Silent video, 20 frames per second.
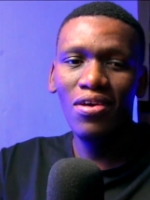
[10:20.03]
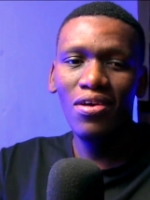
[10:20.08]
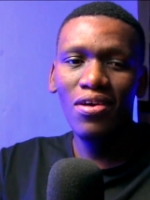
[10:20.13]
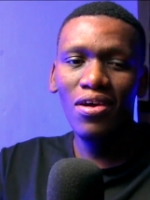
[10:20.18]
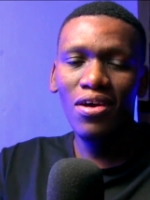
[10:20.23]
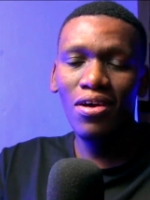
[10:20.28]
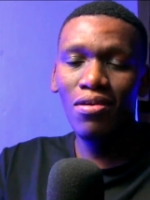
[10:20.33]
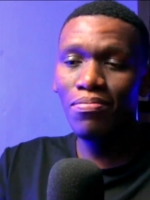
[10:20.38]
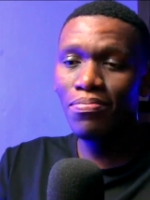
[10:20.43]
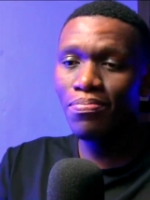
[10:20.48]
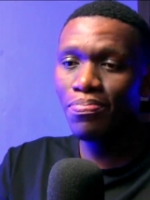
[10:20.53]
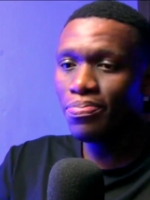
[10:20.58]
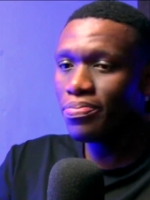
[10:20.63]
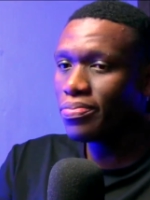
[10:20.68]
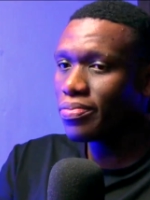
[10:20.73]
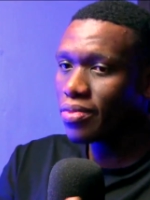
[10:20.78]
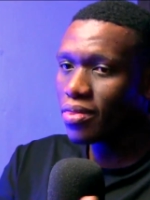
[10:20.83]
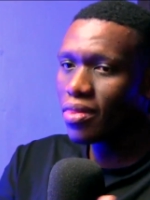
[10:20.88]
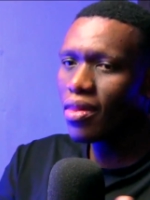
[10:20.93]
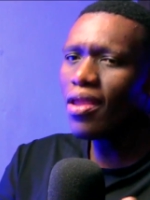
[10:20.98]
Um,
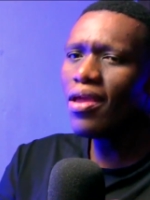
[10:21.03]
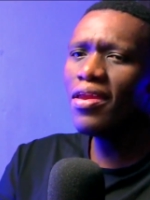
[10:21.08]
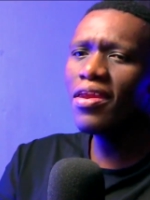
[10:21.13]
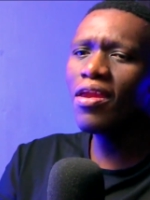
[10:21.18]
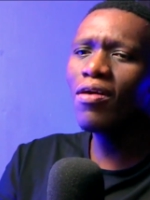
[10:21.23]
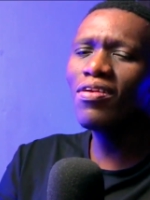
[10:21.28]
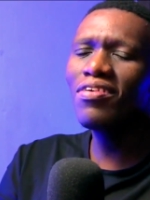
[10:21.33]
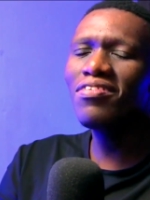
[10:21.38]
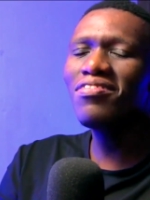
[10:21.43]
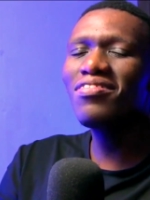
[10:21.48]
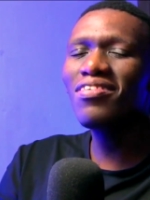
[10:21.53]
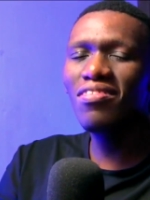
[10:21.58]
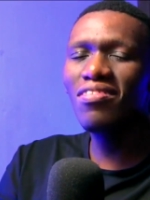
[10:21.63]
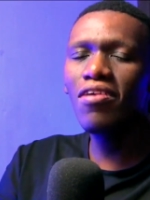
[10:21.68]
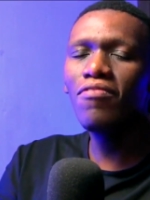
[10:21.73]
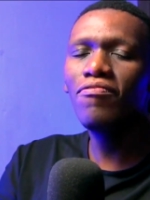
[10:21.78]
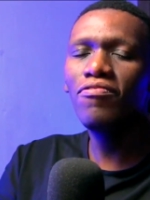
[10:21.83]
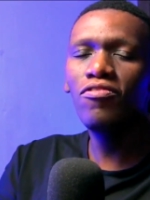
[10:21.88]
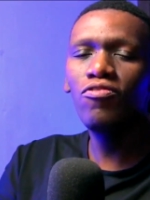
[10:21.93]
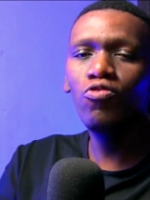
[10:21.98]
Now, this is a
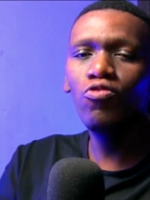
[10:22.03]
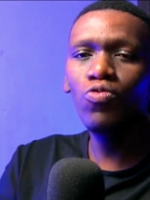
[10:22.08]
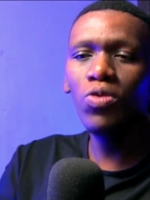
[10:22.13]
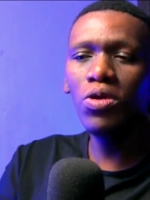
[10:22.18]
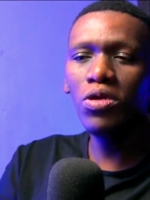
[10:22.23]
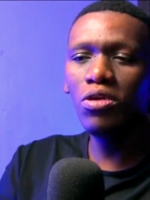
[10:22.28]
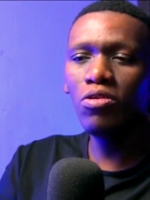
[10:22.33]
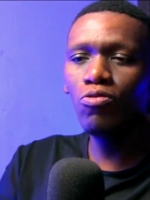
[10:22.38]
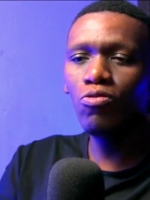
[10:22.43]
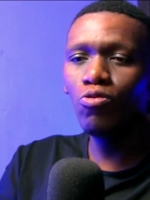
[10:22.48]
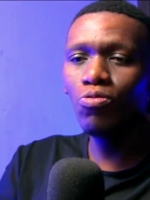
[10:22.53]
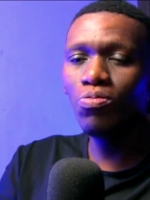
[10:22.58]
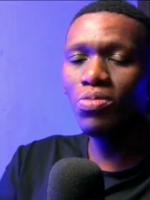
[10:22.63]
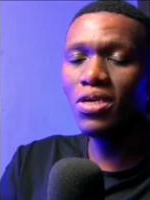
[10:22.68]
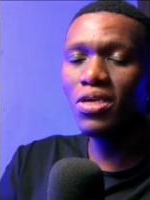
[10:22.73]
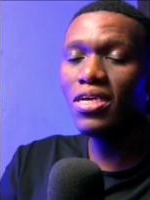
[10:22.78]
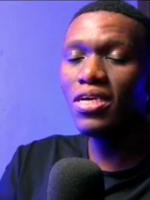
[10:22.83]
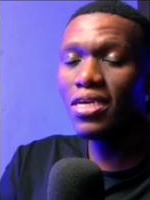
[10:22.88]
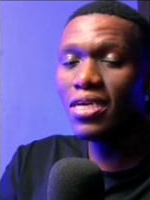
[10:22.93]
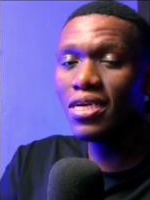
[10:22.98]
tough situation to
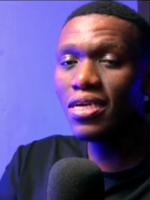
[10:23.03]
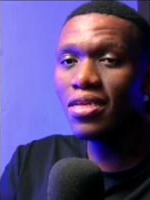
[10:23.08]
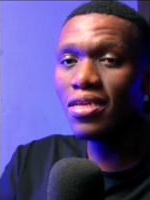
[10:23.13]
be in,